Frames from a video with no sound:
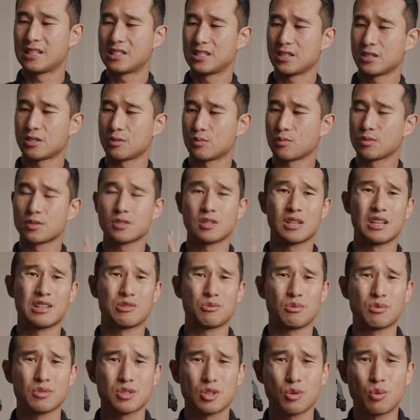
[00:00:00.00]
it just was
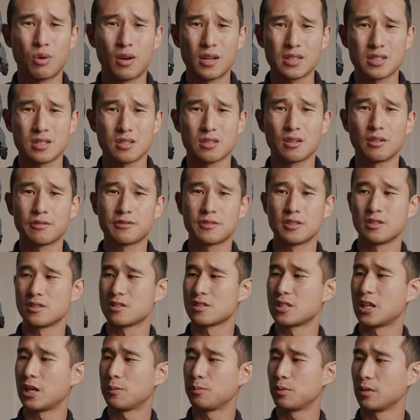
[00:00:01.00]
it was quite soft and
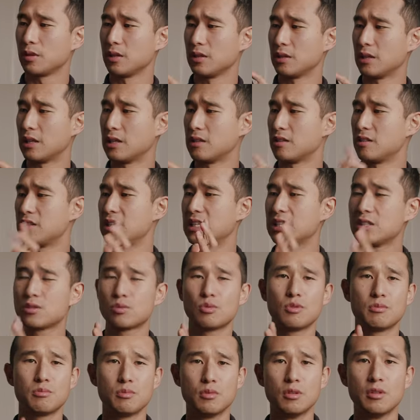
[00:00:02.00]
supple, and, and
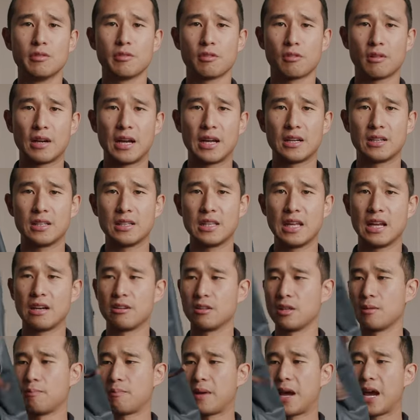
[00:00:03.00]
things would move around in there,
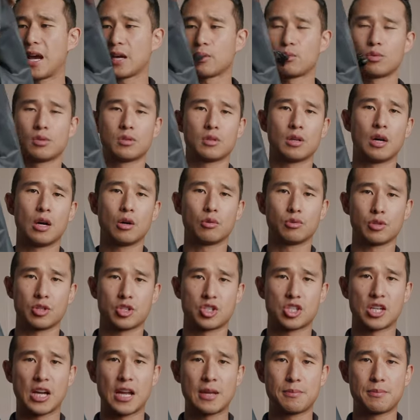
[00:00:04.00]
and the bag wouldn't hold
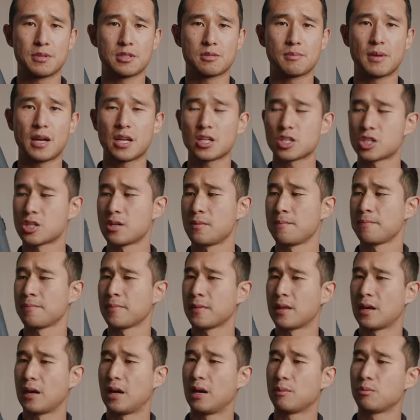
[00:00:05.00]
its shape as much
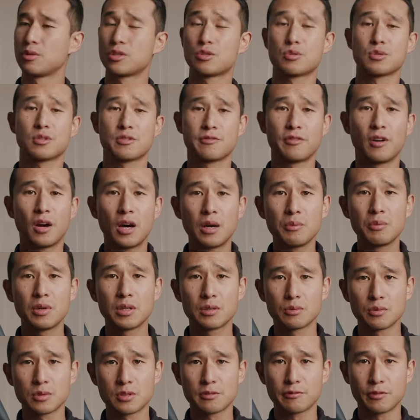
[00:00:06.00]
um, which was fine
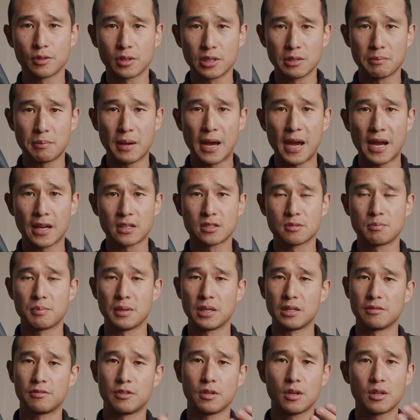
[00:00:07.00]
when it was fully packed,
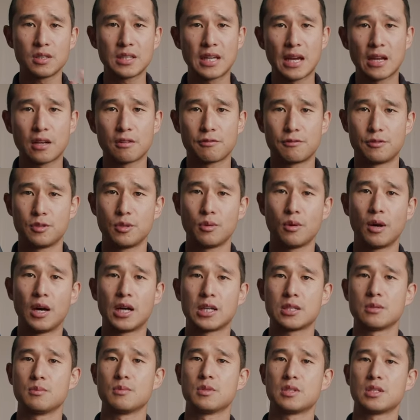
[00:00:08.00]
but if you only had a few
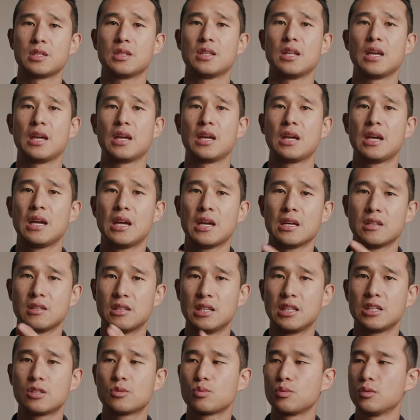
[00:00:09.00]
items in there,
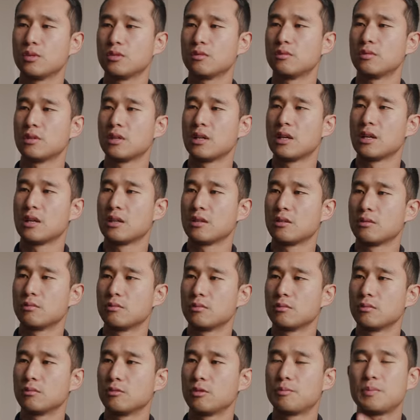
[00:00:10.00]
things would
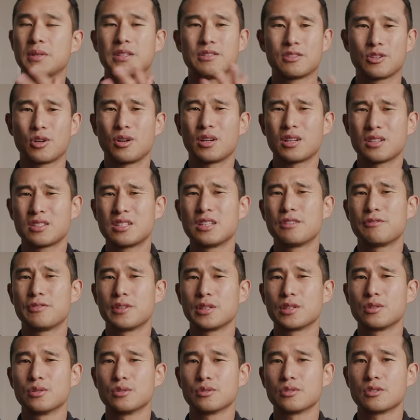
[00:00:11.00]
would be kind of
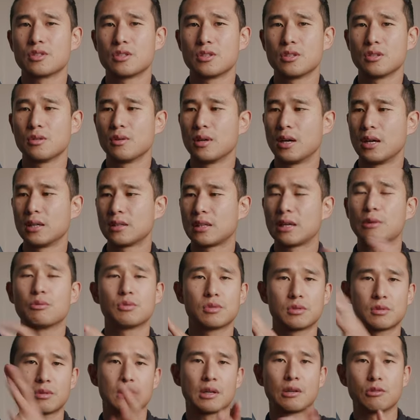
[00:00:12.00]
difficult to, uh, they,
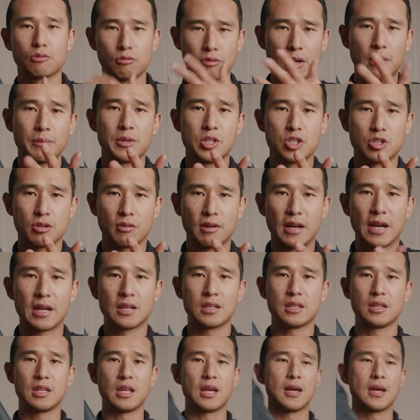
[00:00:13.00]
would, they would rummage around in